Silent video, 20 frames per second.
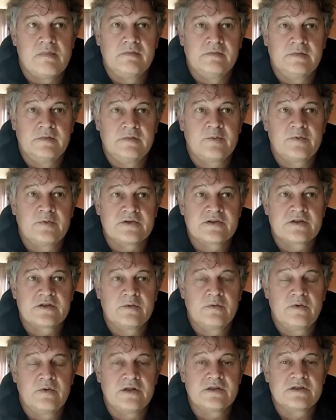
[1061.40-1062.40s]
that was the
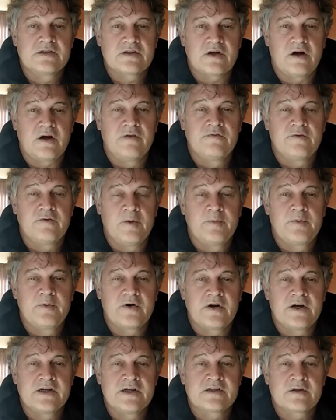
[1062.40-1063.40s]
ones off
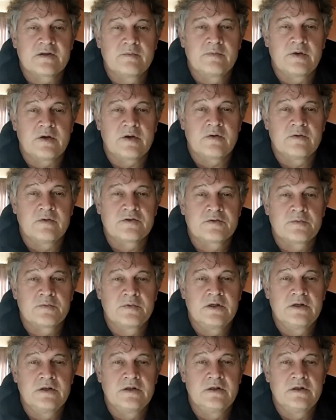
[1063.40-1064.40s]
operation because
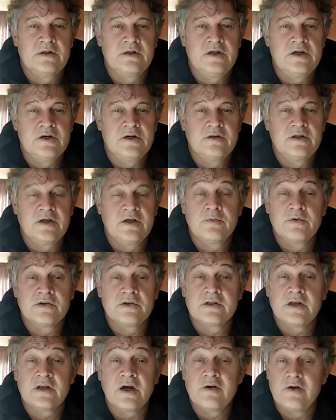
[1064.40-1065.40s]
we knew there were
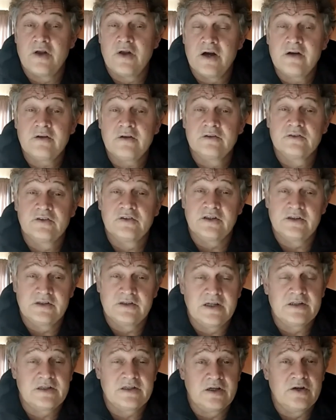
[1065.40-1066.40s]
no locals in
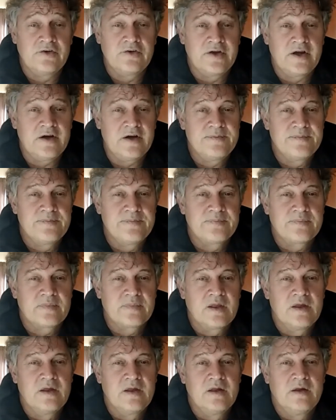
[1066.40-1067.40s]
that area.
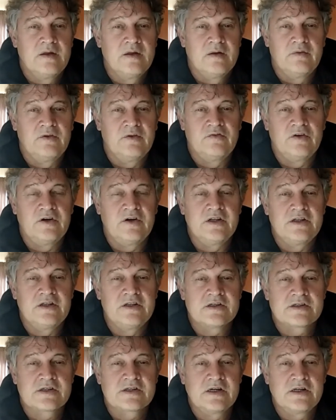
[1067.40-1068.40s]
It was very
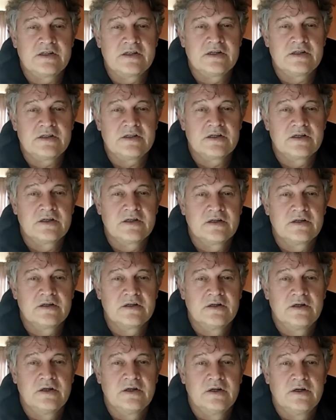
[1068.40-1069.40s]
deserted,
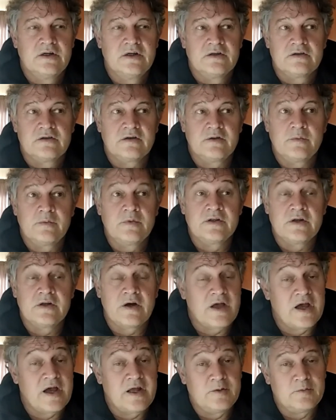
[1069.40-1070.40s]
so there were no
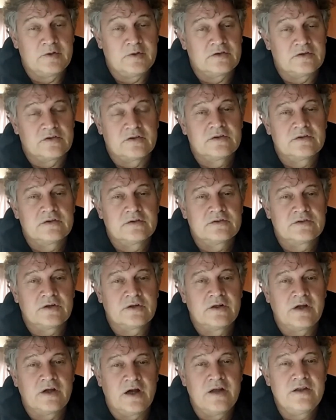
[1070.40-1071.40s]
animals. So
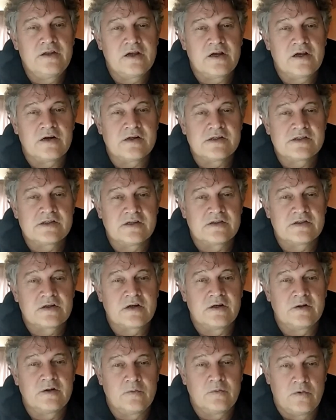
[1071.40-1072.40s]
the only guys that's
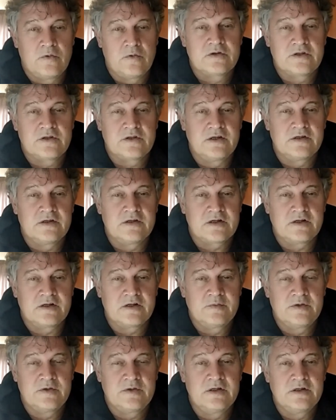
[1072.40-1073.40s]
going to walk there is going to
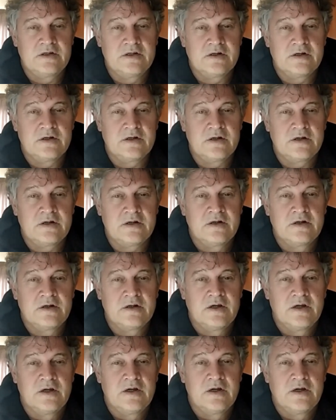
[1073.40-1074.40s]
be
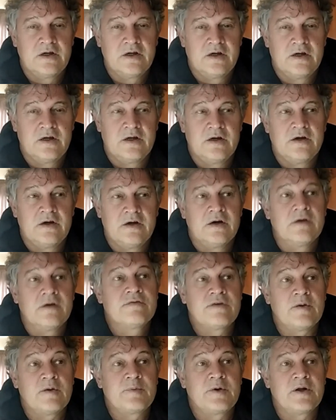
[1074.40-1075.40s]
uh,
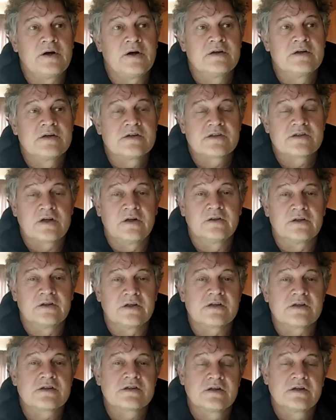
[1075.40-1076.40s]
Fapla
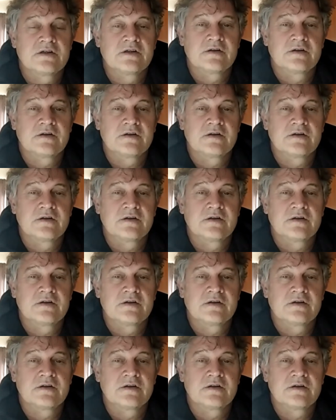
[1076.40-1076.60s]
soldiers